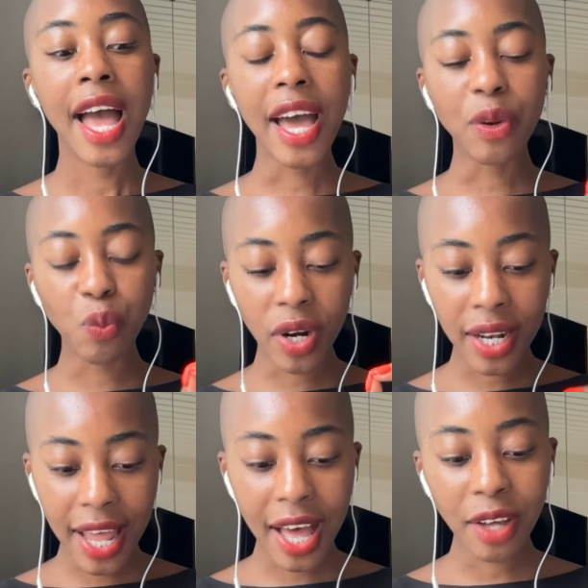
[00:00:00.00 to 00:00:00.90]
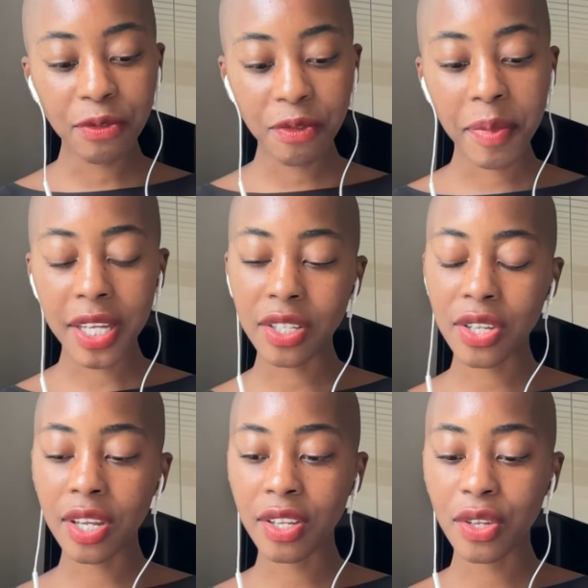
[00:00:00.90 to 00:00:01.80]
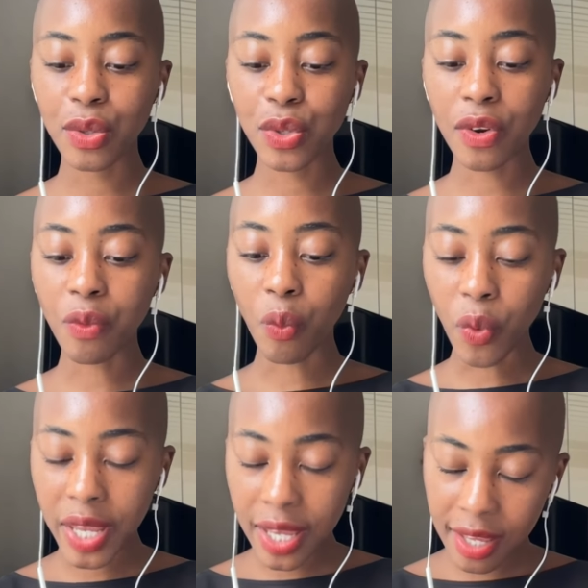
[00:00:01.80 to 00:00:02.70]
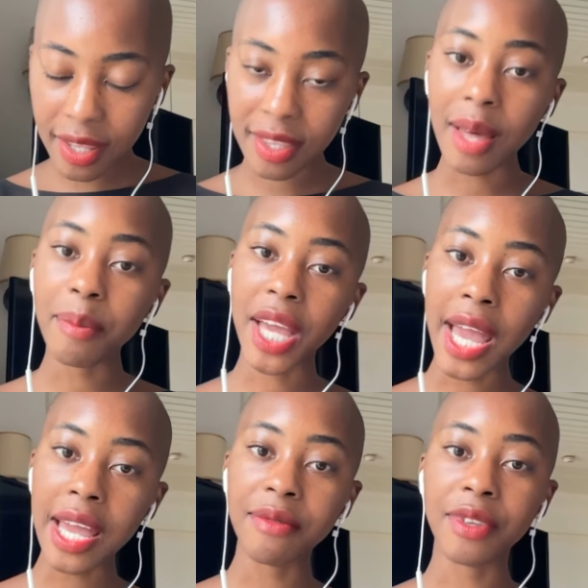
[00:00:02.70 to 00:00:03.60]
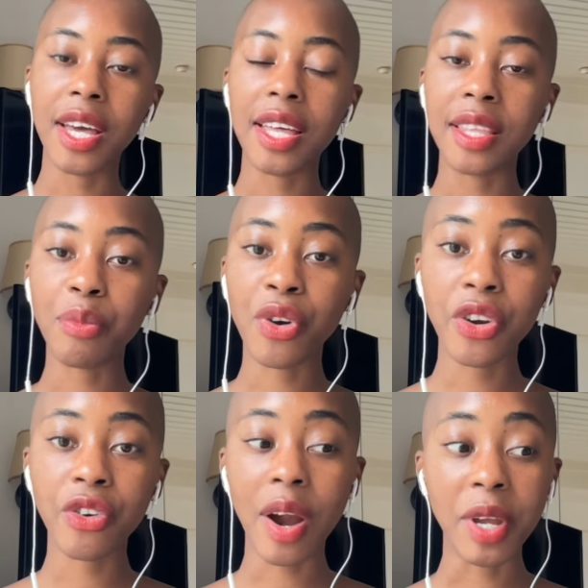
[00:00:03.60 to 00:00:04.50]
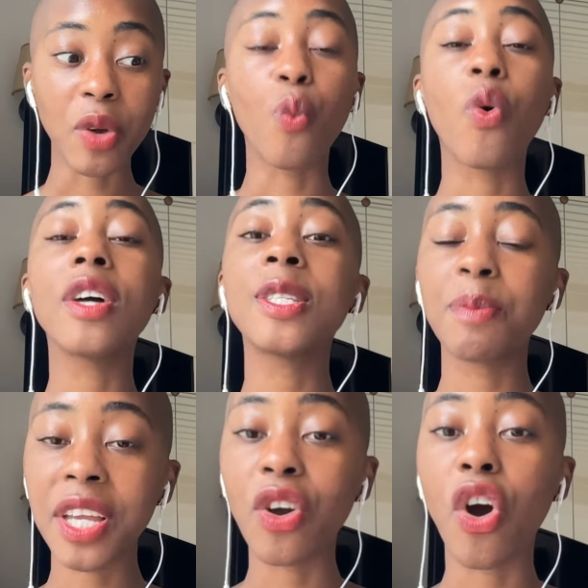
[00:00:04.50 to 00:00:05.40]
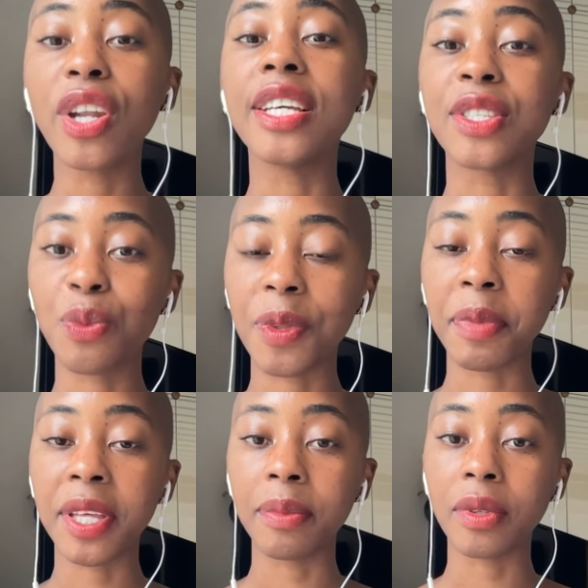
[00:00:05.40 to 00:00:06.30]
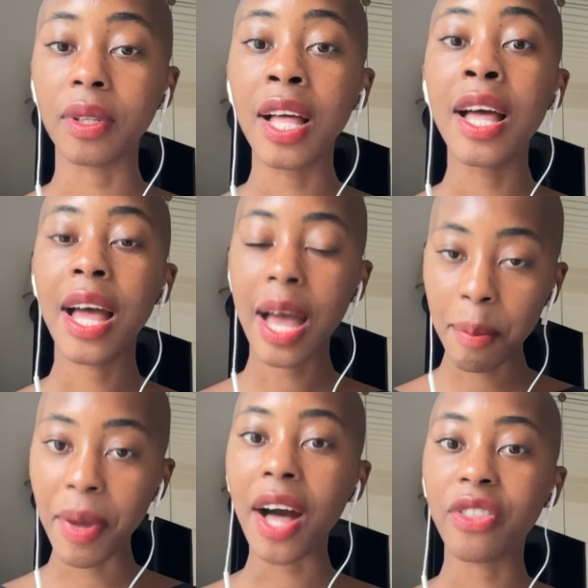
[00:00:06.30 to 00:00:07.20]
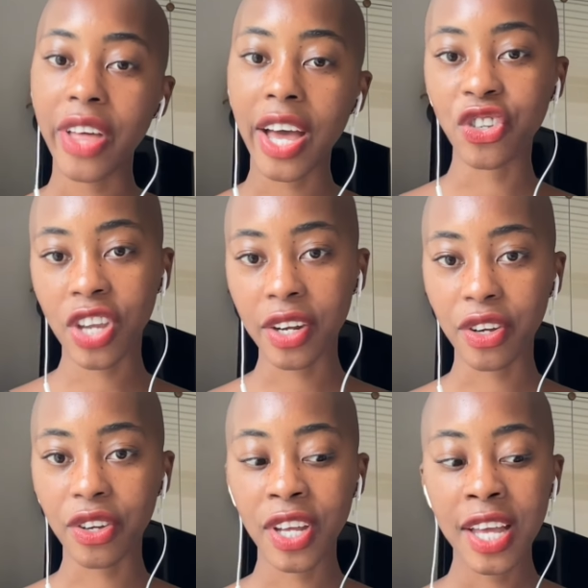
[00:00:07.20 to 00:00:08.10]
And what allowed for me to sort of weaken that behavior and that programming was being honest with people about that shadow.